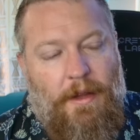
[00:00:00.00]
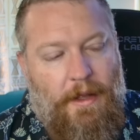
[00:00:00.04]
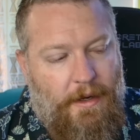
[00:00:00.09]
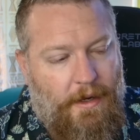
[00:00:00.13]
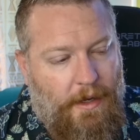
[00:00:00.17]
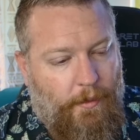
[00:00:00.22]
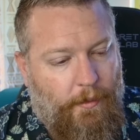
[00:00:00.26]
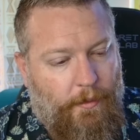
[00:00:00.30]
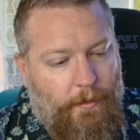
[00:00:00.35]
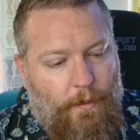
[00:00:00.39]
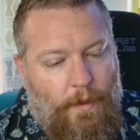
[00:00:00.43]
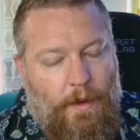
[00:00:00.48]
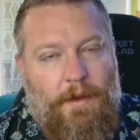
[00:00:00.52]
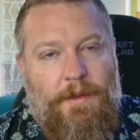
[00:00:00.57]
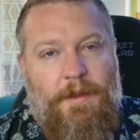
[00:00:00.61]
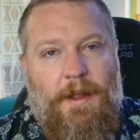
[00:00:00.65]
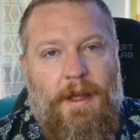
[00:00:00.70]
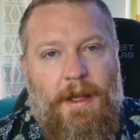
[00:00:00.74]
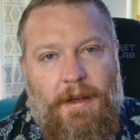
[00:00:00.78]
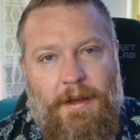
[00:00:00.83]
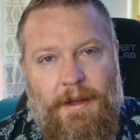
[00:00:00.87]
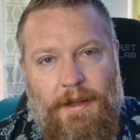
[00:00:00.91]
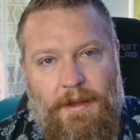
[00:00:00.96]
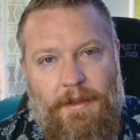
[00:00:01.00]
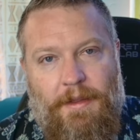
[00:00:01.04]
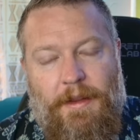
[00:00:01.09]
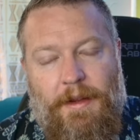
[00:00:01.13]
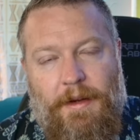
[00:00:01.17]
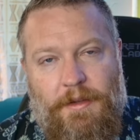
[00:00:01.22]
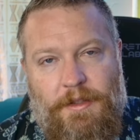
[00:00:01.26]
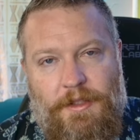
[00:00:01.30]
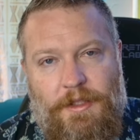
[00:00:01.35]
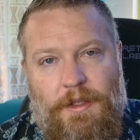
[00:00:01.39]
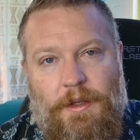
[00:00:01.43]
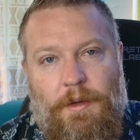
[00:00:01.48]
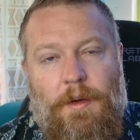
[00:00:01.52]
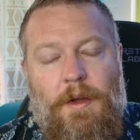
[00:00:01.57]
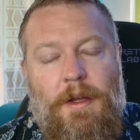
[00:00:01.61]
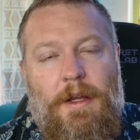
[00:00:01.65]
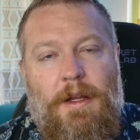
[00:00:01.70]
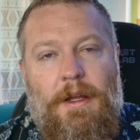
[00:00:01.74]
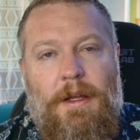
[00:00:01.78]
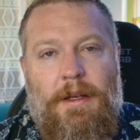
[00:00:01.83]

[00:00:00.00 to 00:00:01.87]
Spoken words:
and I would want that in there too.